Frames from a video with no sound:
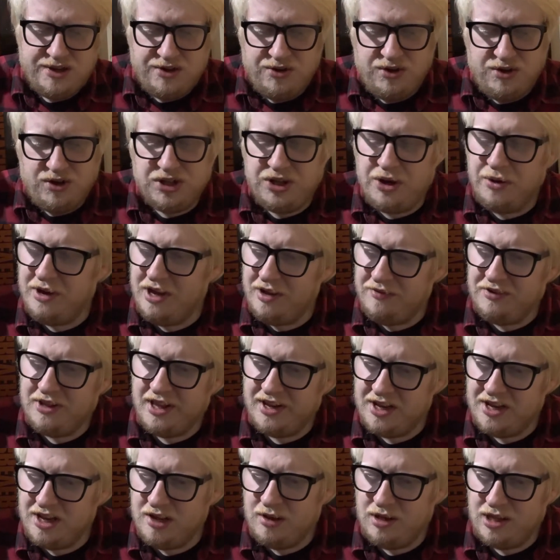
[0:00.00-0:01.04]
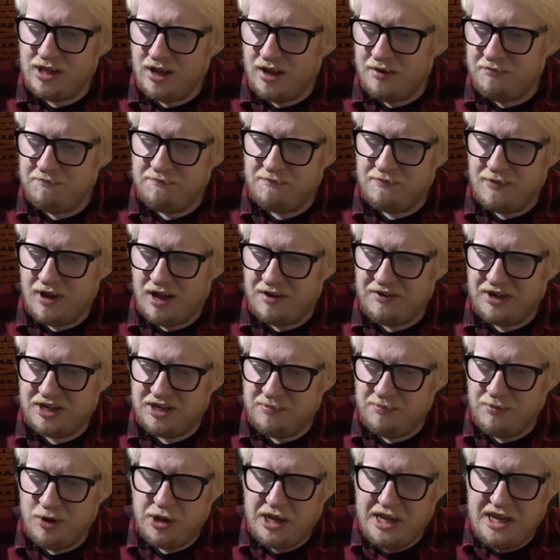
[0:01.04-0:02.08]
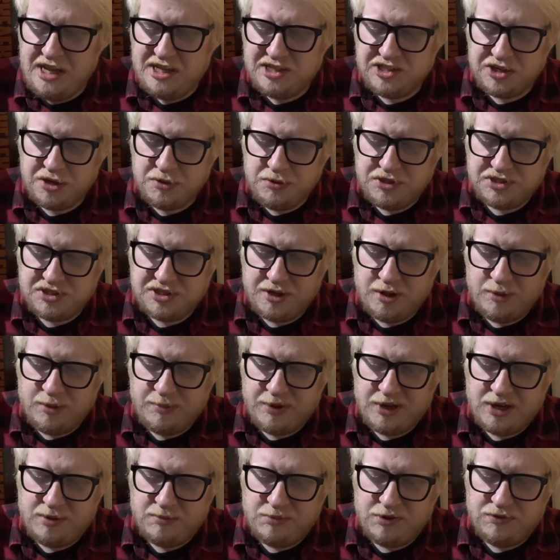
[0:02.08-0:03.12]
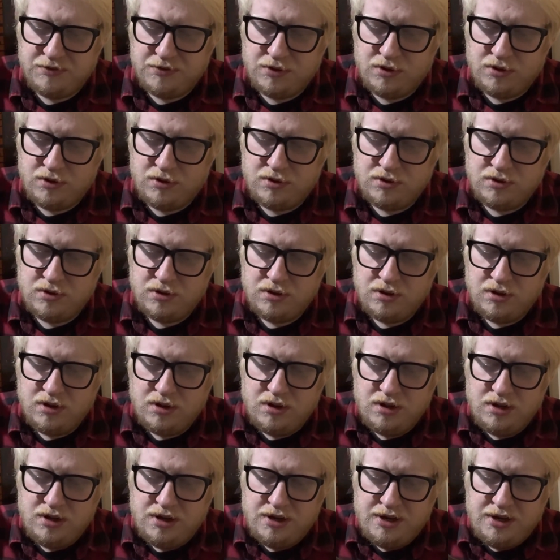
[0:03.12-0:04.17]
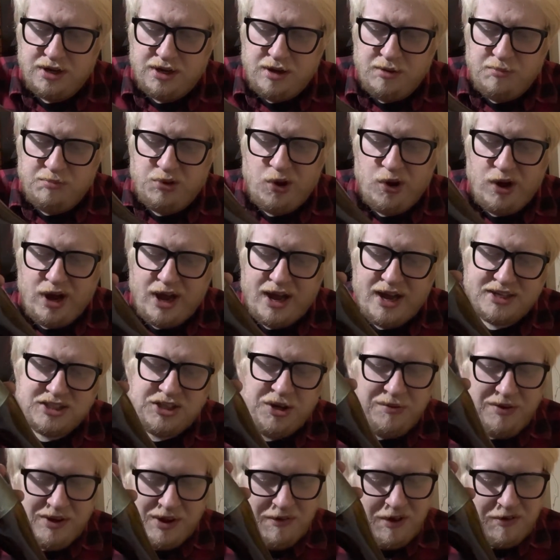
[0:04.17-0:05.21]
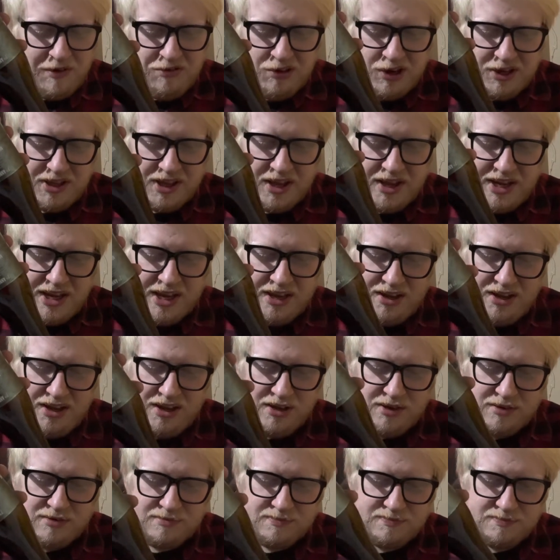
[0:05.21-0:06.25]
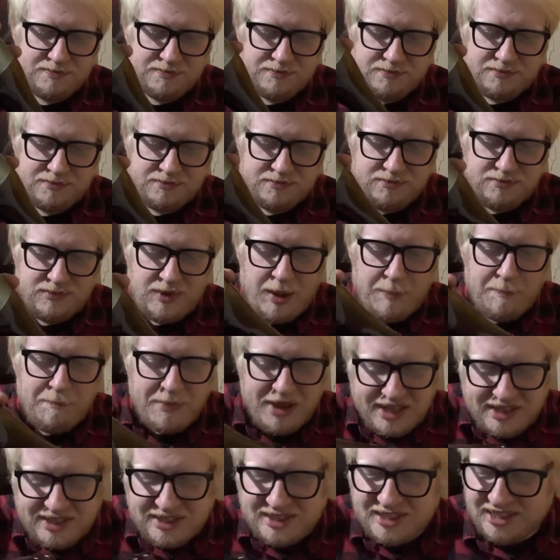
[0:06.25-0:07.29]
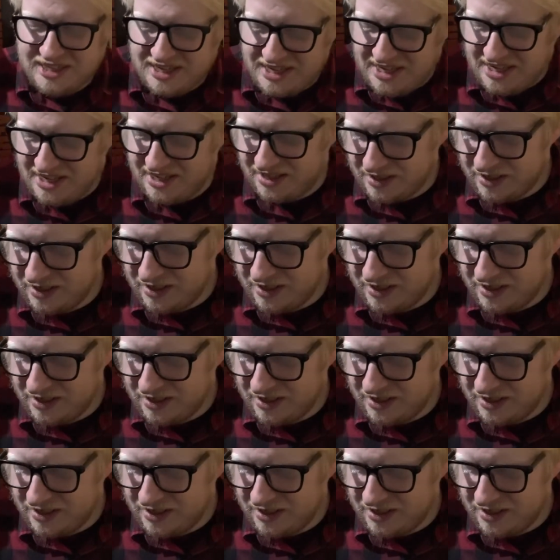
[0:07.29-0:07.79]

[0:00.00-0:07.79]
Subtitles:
Although I have like I've had a mojito style beer before. But I don't think I've ever had like a minty